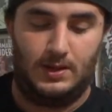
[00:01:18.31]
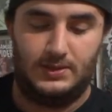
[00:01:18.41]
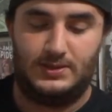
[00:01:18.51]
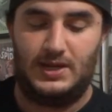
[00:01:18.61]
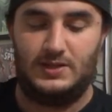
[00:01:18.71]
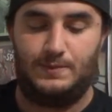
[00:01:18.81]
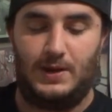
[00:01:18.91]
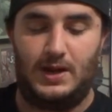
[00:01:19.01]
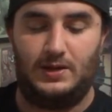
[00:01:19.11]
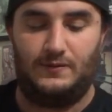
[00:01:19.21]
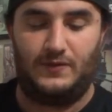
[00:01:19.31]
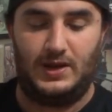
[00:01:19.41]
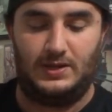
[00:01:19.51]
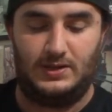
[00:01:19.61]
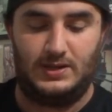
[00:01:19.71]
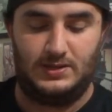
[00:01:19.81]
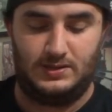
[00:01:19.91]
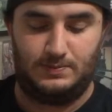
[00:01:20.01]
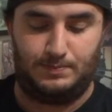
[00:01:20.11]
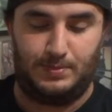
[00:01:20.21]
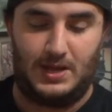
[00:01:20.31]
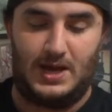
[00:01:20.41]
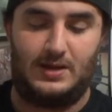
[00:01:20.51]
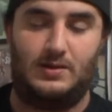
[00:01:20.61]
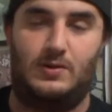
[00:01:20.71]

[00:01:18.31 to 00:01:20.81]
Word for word: stays behind to fight these black